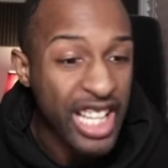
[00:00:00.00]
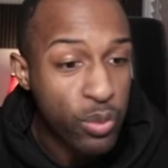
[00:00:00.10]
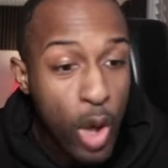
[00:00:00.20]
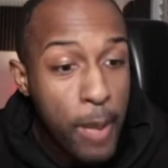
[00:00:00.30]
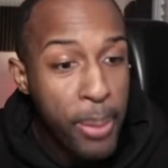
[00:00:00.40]
It's
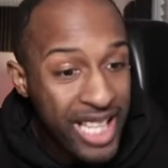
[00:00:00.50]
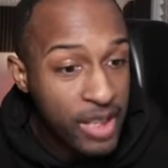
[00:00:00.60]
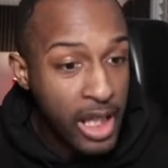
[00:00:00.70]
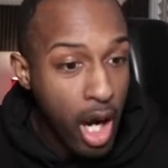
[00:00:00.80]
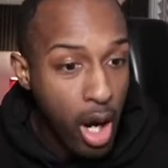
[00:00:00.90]
really pissing
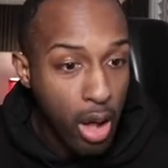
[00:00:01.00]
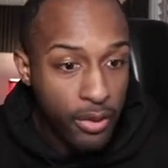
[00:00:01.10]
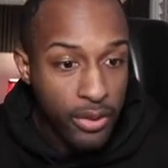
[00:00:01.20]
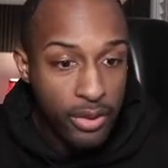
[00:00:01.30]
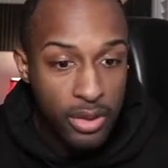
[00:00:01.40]
me off.
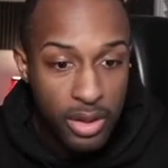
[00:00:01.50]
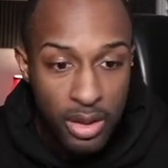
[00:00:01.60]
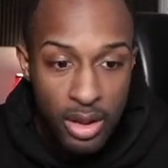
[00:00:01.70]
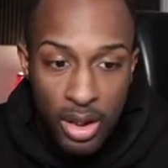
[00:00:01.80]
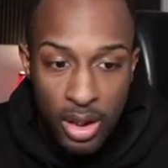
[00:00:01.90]

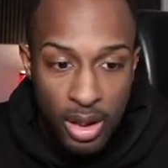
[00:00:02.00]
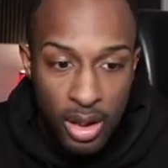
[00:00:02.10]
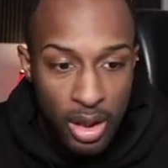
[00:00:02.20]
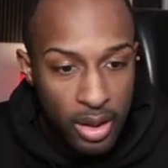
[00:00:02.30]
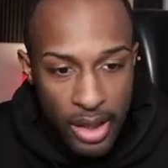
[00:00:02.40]

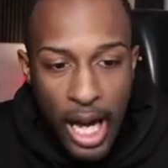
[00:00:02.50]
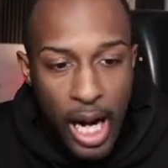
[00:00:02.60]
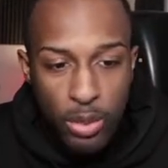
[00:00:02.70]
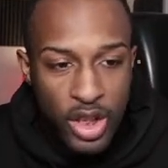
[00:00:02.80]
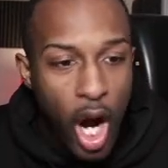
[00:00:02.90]
Now that
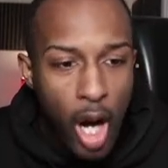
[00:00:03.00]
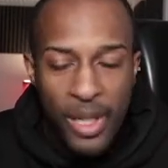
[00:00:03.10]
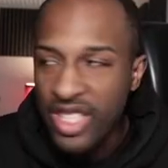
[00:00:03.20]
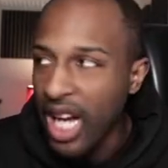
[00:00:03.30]
was garbage.